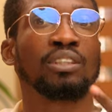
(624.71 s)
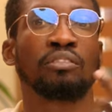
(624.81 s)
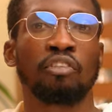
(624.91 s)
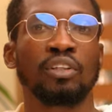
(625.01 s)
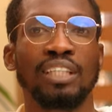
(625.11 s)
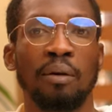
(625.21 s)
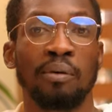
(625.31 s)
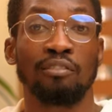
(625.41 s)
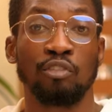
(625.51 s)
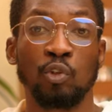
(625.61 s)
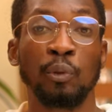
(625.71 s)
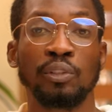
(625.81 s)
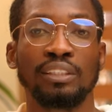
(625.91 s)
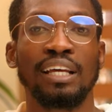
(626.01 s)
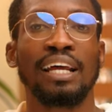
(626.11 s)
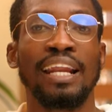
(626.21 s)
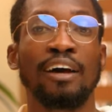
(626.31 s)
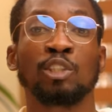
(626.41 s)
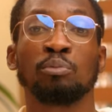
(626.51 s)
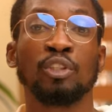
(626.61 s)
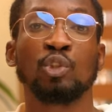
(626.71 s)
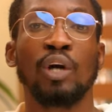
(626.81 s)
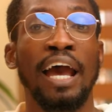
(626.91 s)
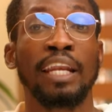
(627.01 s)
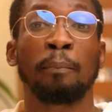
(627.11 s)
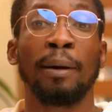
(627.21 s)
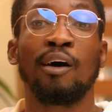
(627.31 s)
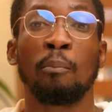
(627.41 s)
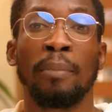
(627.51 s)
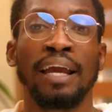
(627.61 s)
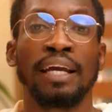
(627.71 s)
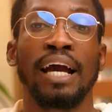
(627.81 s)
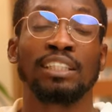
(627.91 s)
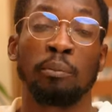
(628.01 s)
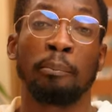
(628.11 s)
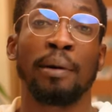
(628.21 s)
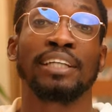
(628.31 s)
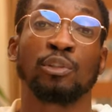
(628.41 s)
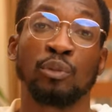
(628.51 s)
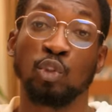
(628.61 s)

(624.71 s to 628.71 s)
is the first camera I've used that allows me to add a power bank as a battery